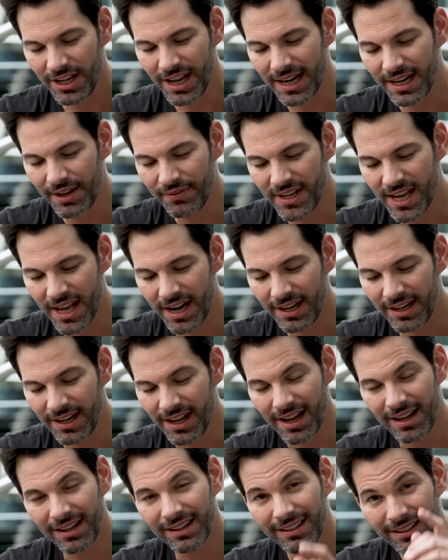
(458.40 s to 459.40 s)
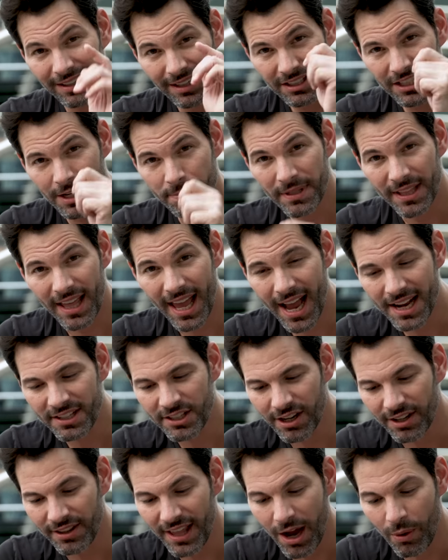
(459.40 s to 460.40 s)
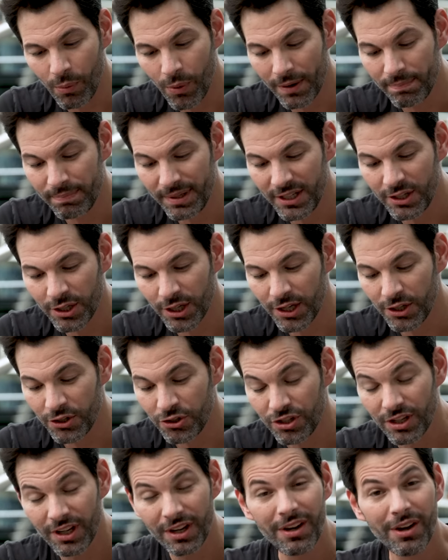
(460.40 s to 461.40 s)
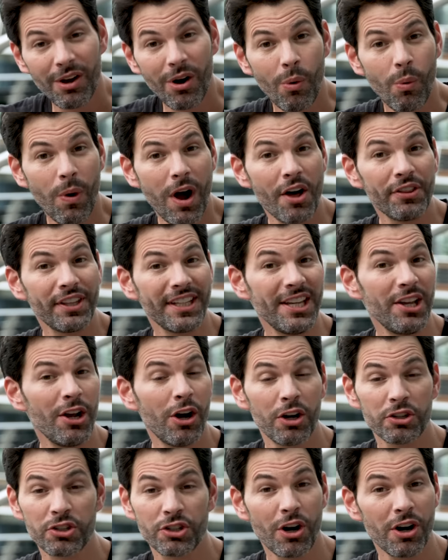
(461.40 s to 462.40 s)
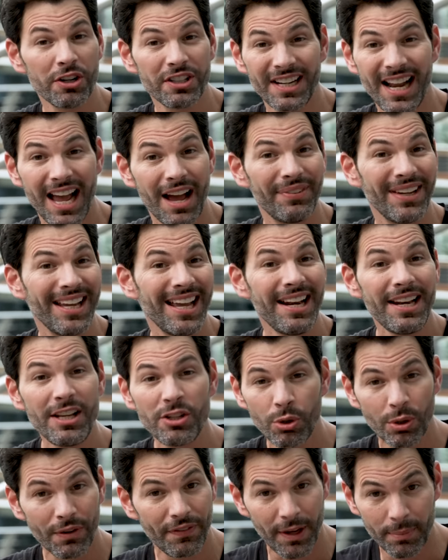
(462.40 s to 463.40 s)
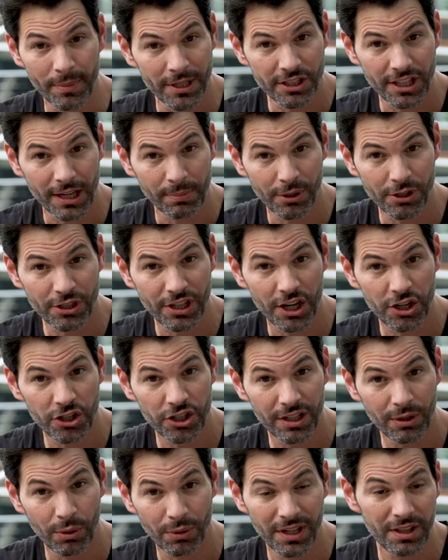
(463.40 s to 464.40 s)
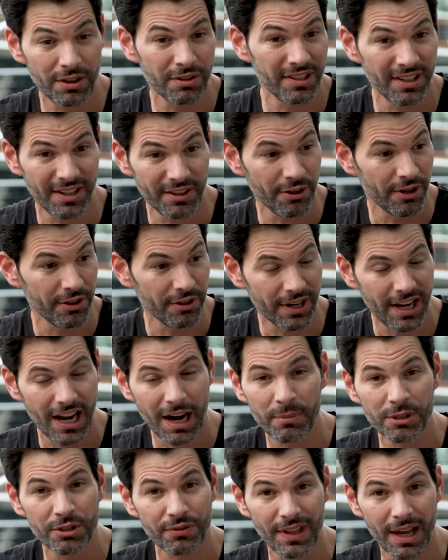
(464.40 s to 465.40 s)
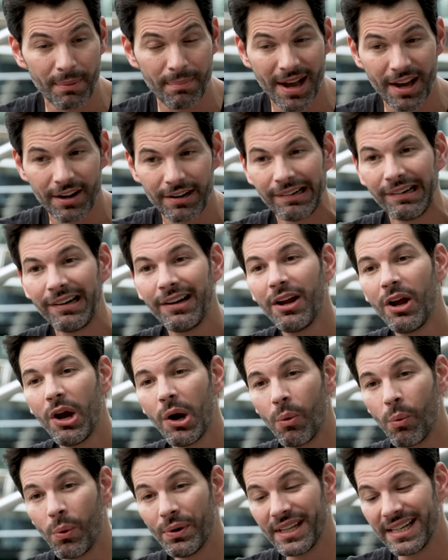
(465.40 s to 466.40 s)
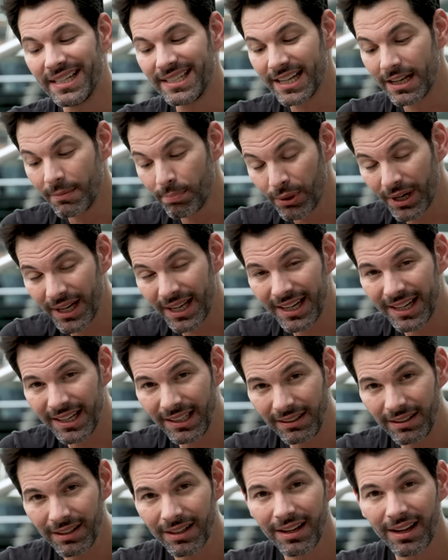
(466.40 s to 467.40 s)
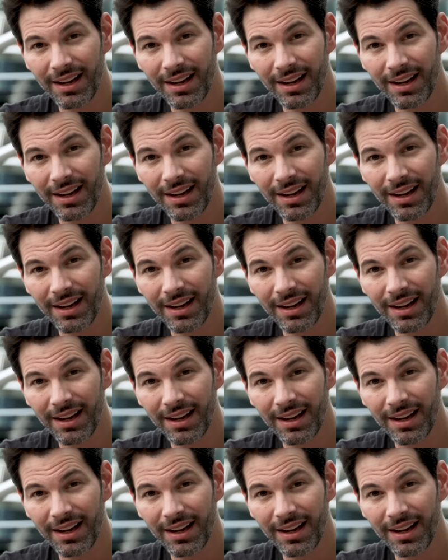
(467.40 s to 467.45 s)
you gotta give Canon a tip to the hat on that one, because while the EOS R didn't have any sort of image stabilization, or neither did their other cameras for that matter, when they did bring it in,